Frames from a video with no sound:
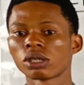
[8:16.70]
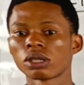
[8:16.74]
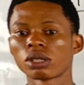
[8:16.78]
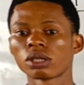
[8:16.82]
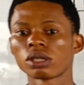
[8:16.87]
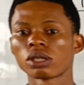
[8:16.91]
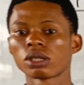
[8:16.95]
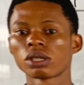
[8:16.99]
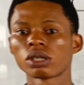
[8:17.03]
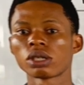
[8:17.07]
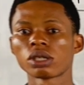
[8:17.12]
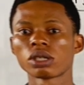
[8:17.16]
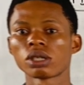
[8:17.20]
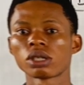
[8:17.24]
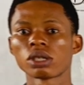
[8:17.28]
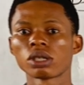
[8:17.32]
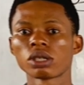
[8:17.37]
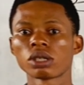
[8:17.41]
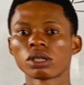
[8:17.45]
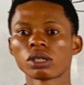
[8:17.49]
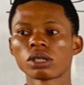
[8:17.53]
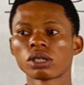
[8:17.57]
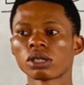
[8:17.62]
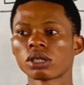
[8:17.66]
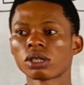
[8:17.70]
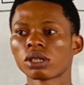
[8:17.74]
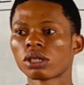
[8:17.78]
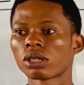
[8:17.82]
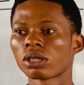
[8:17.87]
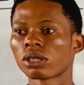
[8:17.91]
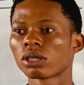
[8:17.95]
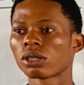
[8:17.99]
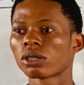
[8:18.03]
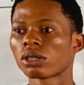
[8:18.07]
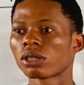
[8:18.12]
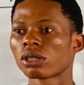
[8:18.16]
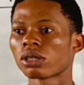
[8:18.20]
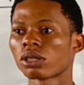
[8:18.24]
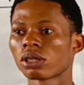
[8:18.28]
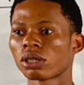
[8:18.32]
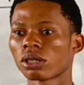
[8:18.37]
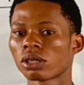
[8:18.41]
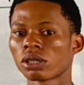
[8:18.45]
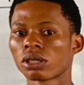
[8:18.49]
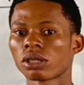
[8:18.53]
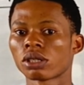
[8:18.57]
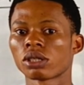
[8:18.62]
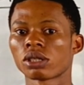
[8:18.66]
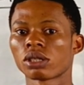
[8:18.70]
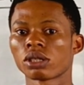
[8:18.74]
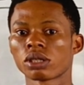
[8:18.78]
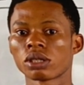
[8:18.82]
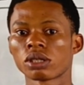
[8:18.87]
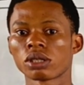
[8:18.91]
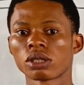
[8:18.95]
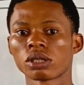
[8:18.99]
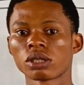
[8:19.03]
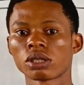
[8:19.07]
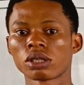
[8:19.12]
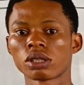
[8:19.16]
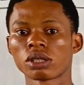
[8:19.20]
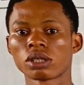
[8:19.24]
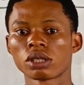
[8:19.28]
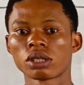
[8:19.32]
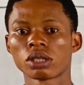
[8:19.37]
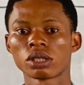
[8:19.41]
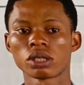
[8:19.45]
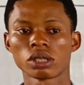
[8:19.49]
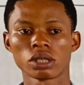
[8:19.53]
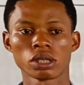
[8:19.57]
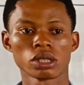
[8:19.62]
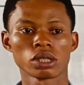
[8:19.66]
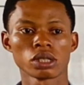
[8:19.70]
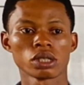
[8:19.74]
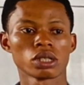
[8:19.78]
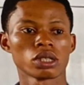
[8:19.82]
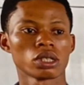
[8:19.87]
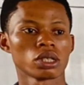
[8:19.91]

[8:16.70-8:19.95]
[no speech]